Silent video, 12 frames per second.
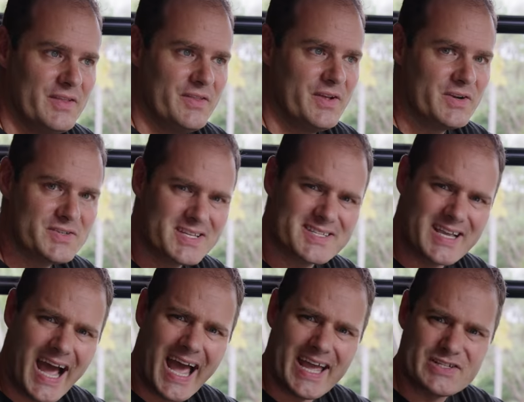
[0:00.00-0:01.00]
there's this
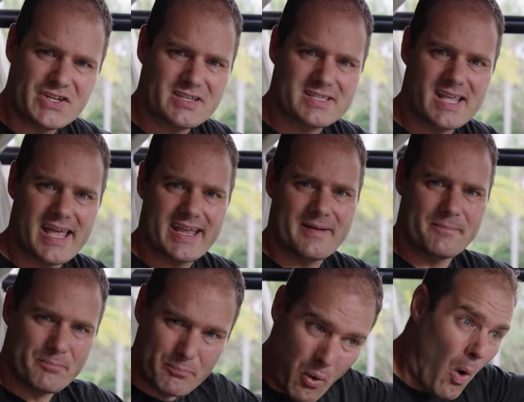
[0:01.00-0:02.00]
guy just like
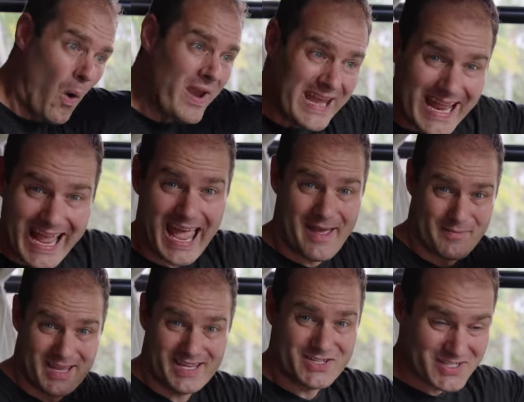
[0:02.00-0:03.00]
pointing at
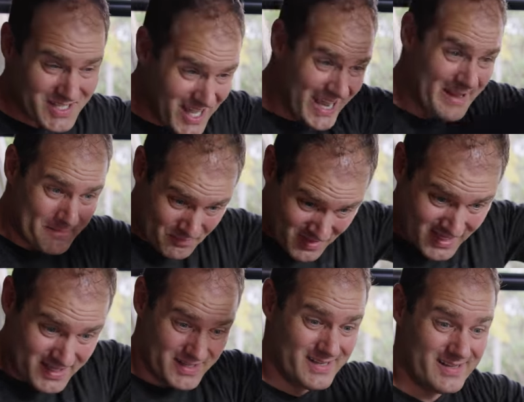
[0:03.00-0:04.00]
me, just like
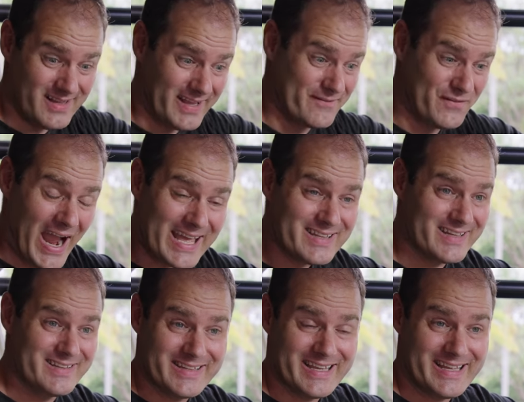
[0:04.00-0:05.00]

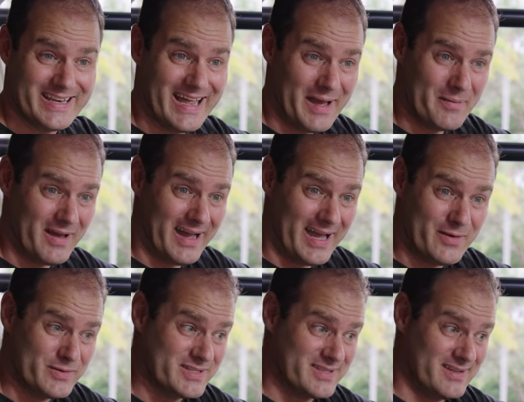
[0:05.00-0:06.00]
violently, and I
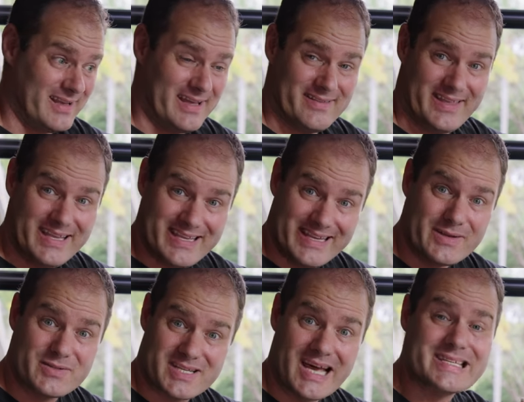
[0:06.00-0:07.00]
was thinking he
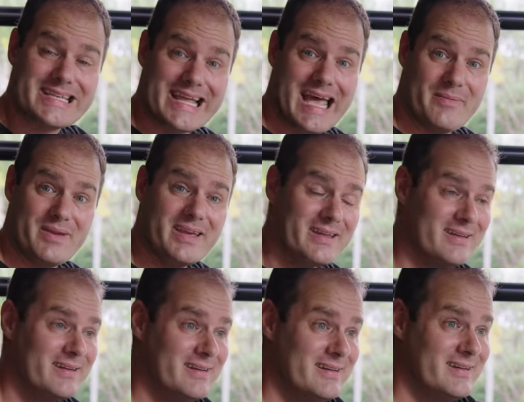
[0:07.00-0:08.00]
was cussing at me and,
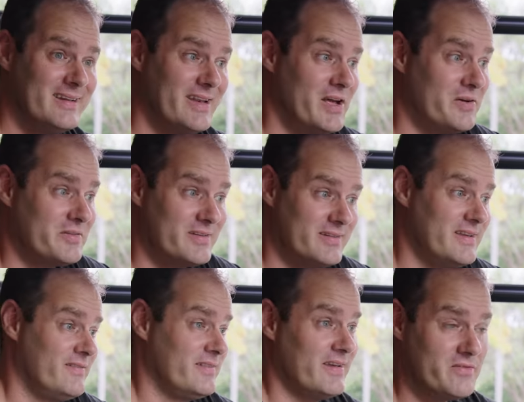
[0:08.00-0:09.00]
you know,
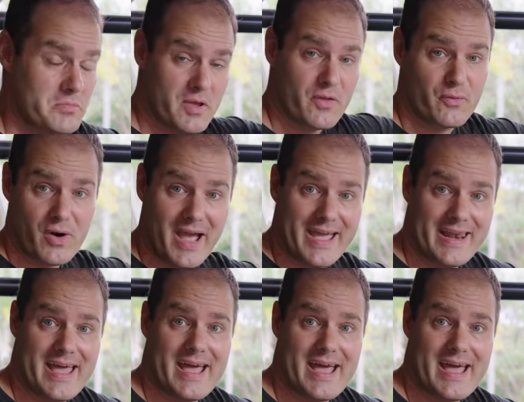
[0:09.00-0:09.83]
giving me the riot